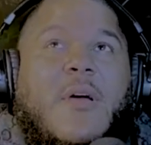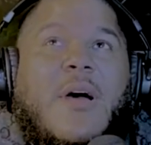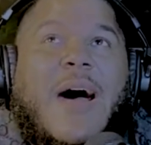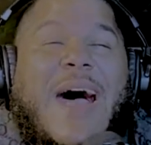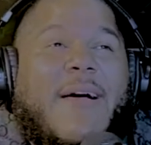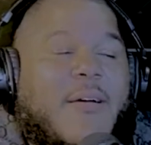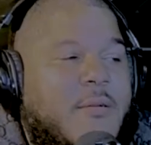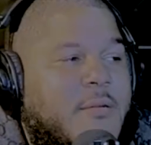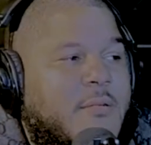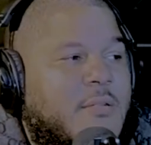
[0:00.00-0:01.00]
Man,
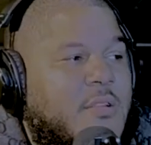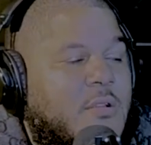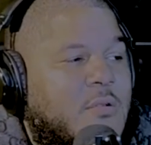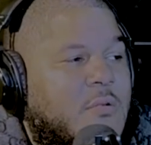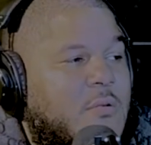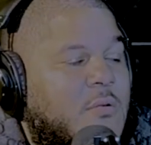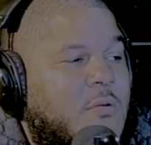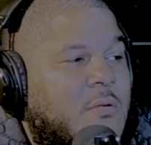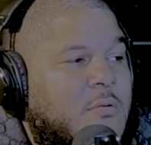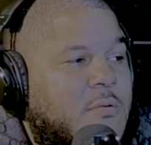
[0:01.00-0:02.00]
she's what, the
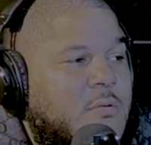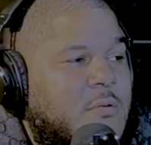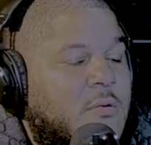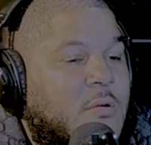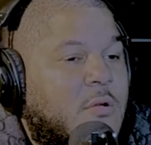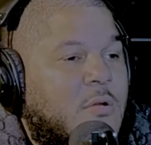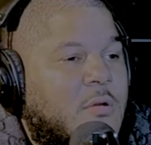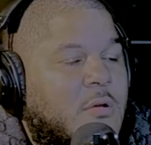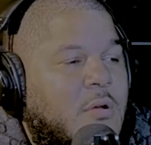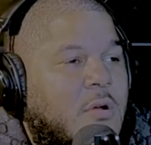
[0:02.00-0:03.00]
richest woman in
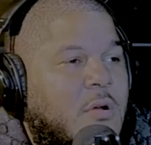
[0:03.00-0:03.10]
the world right